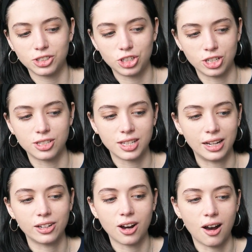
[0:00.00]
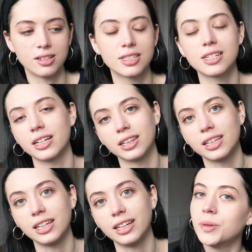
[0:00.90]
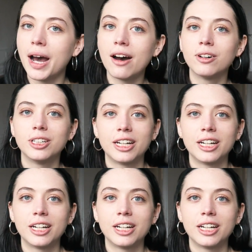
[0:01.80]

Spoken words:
just like constantly go out